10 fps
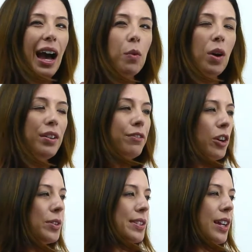I want to
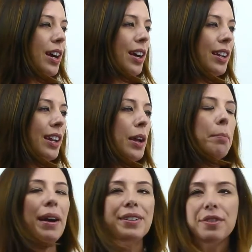focus on
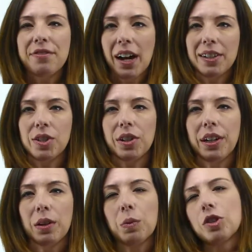my divisor
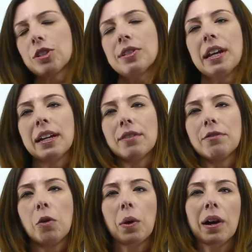here, which is negative
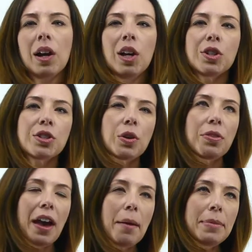4. So
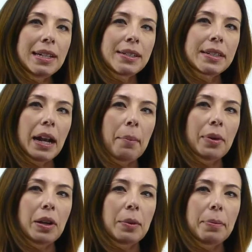that means that I'm
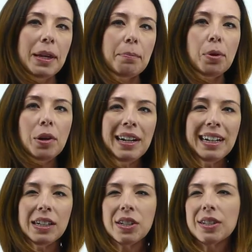going to be
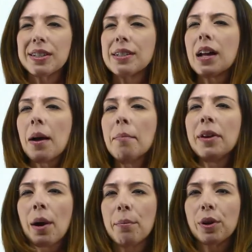putting into some
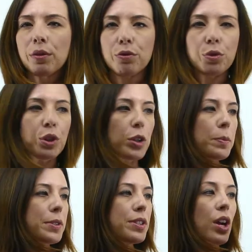number of
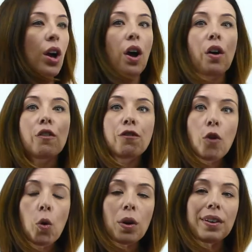groups
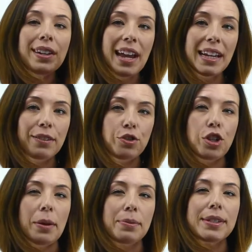four negative
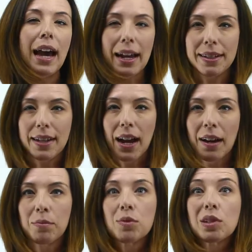chips at a
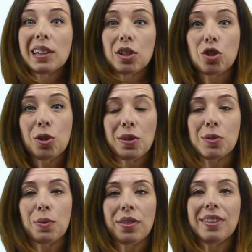time. Let's show
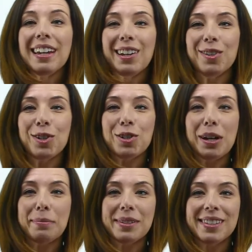this with the integer
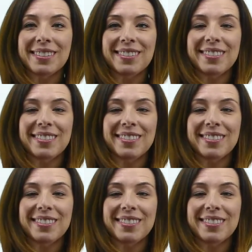chips.